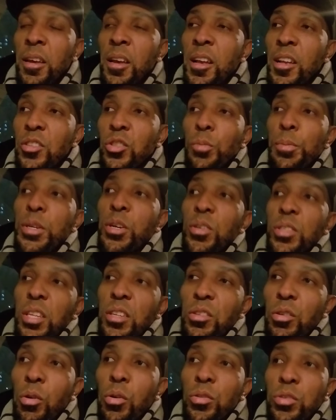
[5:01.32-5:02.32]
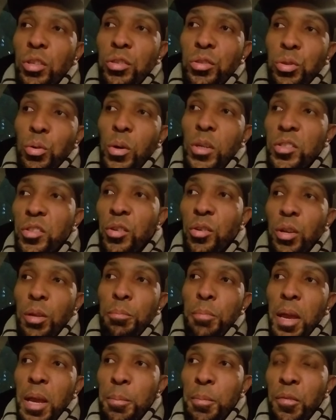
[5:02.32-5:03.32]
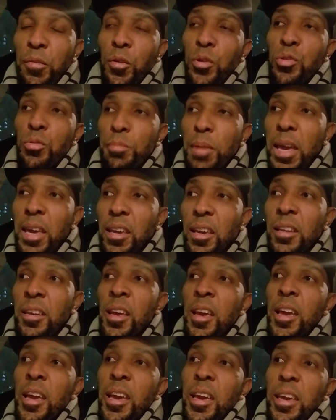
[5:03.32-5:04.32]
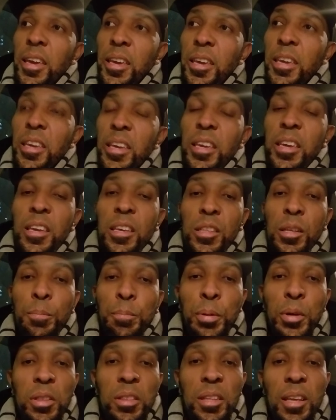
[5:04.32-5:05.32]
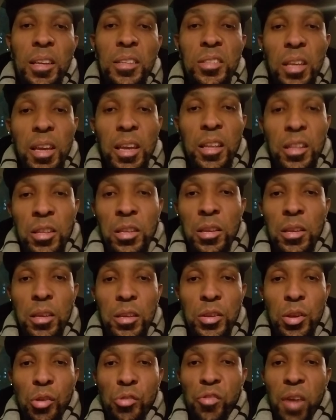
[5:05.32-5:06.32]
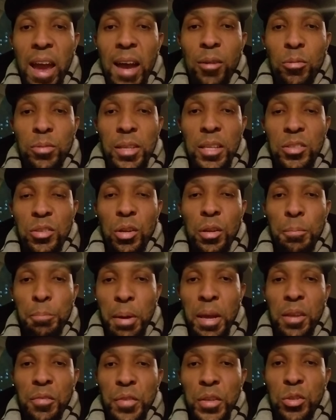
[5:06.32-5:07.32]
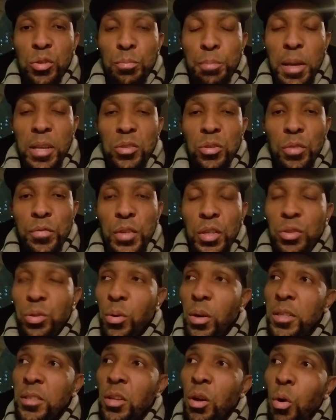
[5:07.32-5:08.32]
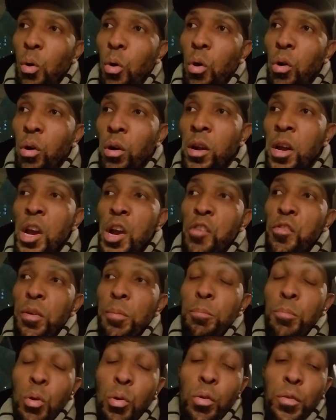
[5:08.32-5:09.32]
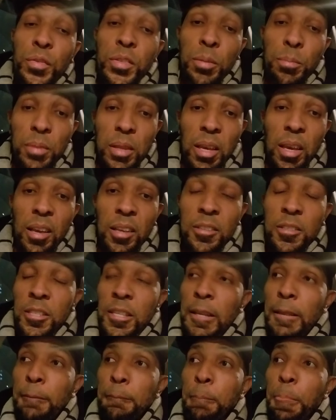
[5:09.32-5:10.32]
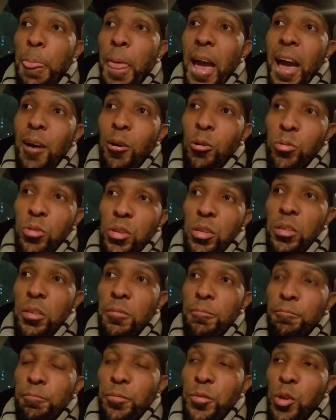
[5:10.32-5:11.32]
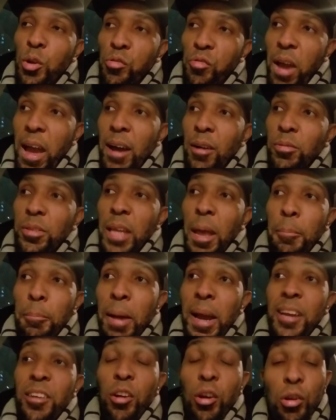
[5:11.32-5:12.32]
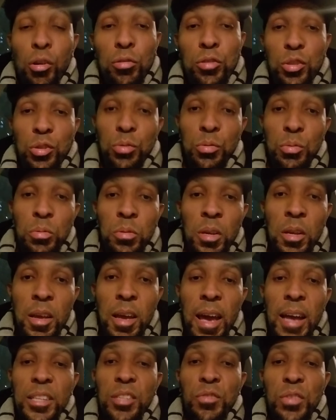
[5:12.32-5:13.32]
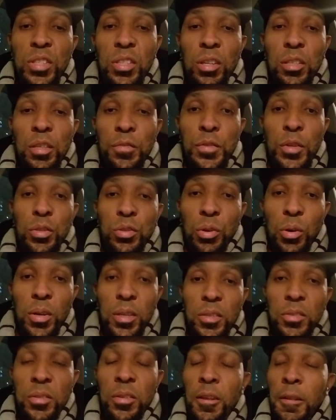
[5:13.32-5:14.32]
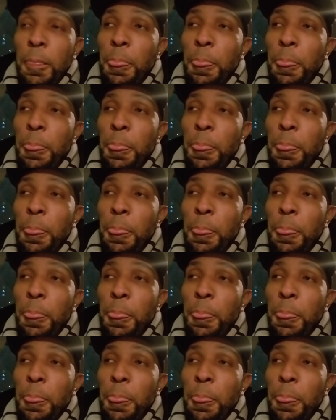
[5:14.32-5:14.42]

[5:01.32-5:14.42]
So because he knows your choice you're going to make before you make it, he either put things in your route that's going to benefit you based off your choice, or remove some things out your route that might hurt you as a result of your choice.